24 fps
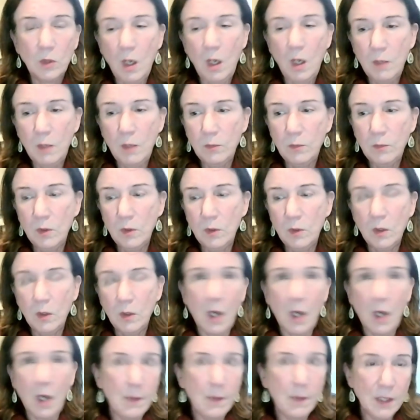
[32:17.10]
um,
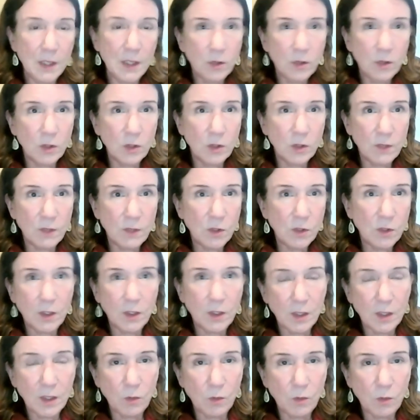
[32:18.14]
I mean, I cook every night
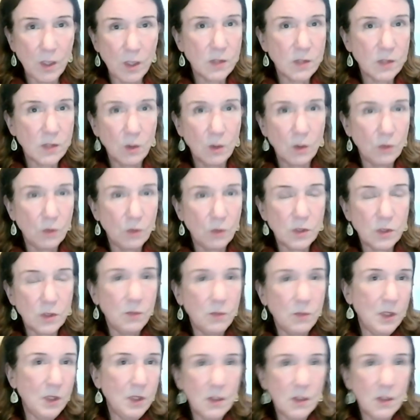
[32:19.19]
anyway, so to
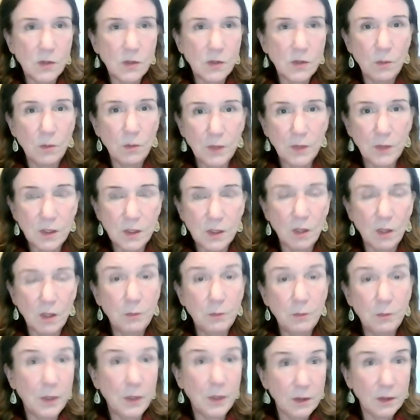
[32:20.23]
me, it's no big deal.
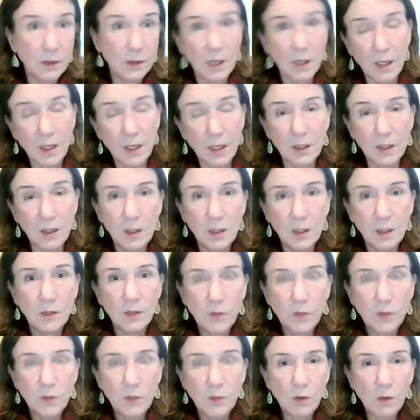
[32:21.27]
But hey,
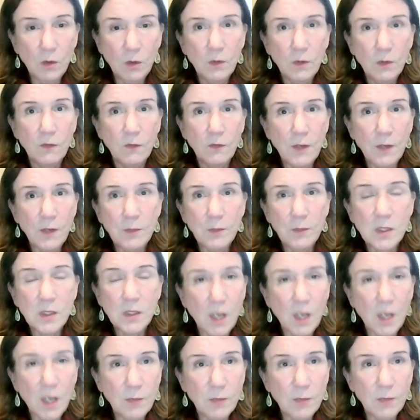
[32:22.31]
you know, family
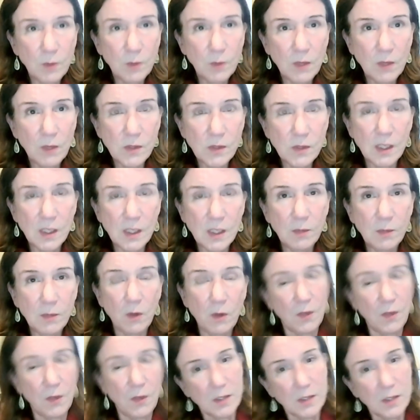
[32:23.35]
time around the
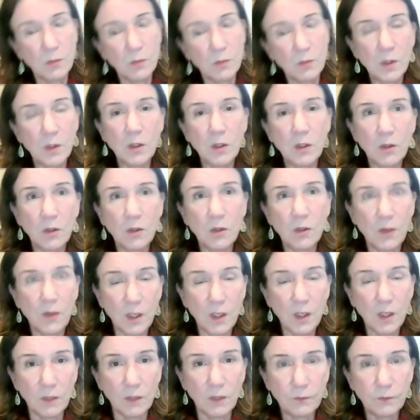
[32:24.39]
table, that's a really good
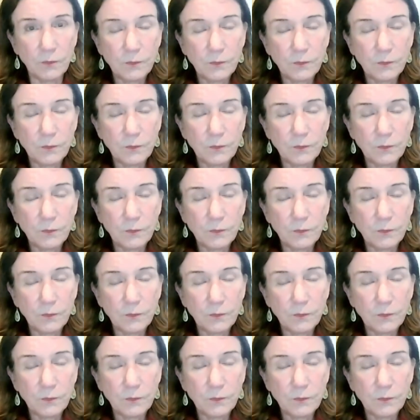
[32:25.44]
thing.